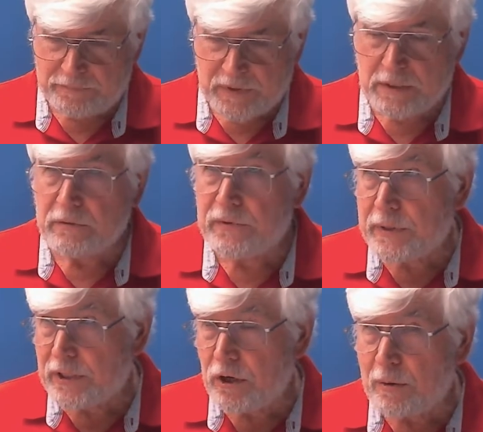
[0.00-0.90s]
is a
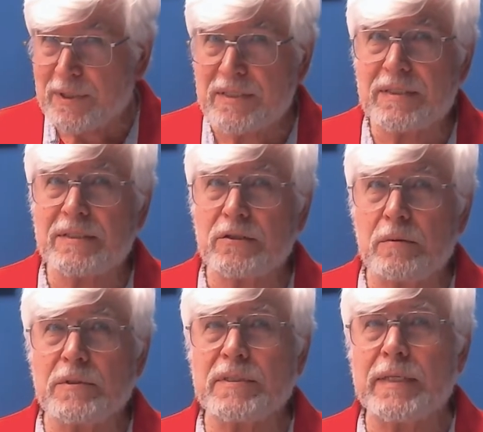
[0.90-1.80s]
very common
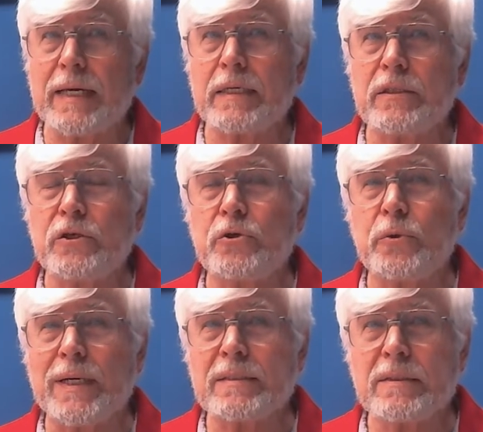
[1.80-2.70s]
snake in the
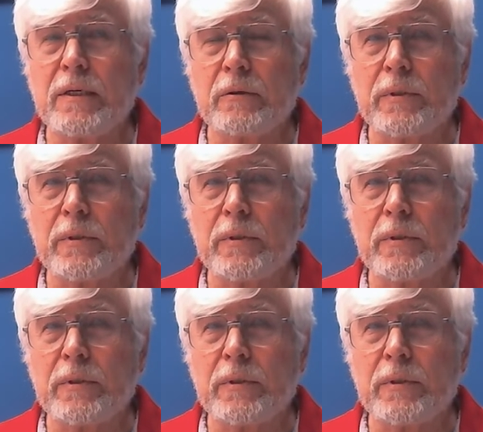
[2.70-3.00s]
US,